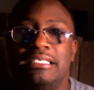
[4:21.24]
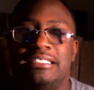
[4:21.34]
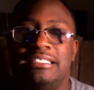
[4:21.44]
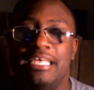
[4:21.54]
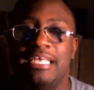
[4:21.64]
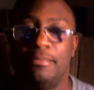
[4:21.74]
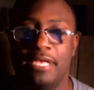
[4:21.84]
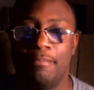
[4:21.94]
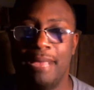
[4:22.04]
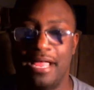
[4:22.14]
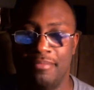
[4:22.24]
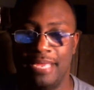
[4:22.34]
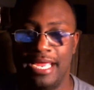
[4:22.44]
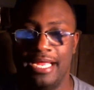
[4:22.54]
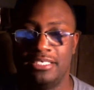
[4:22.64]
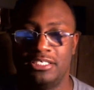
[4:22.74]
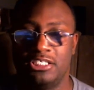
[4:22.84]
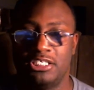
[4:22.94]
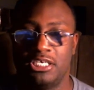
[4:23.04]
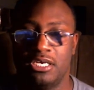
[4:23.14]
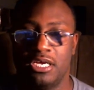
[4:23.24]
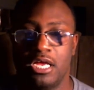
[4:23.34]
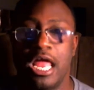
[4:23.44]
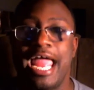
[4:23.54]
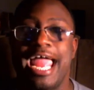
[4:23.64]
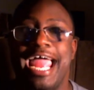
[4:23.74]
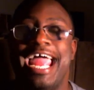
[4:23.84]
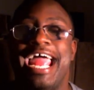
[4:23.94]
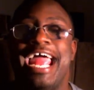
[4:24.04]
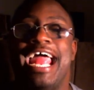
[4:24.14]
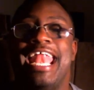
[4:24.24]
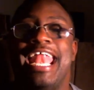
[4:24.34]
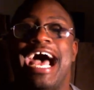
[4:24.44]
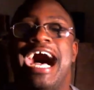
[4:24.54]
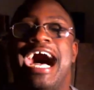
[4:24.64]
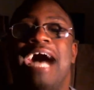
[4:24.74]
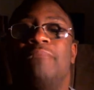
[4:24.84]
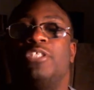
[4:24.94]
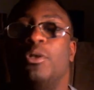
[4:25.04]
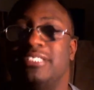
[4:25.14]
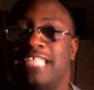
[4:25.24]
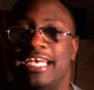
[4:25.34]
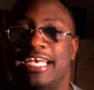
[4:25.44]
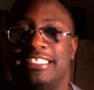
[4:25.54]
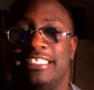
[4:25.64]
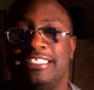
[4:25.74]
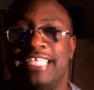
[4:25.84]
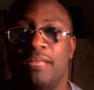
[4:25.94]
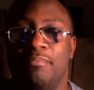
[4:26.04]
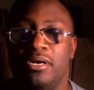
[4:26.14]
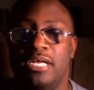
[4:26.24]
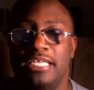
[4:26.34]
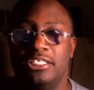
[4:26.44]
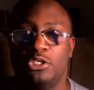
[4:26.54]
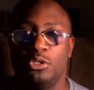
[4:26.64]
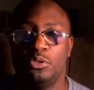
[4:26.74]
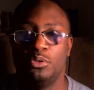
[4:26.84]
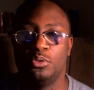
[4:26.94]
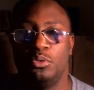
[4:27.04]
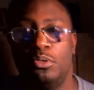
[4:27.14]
Tempted by the Badge, and I'm so excited. This is the 2nd book to